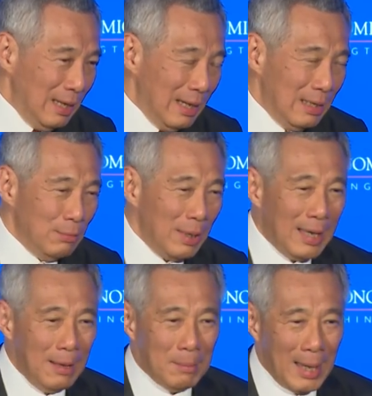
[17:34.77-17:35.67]
And if we
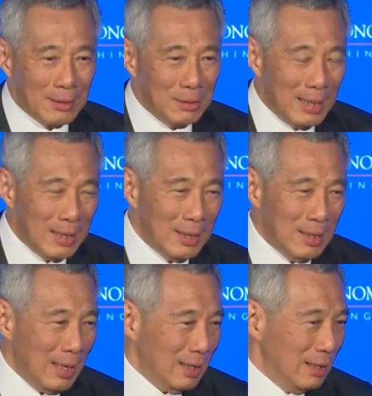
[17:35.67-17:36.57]
came back
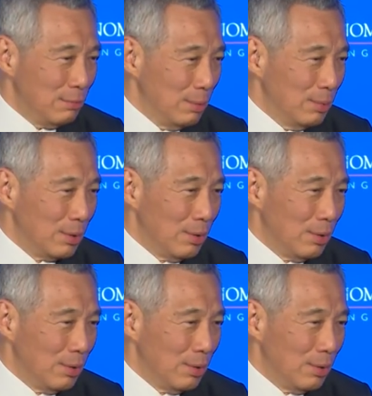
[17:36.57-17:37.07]
together, I think we would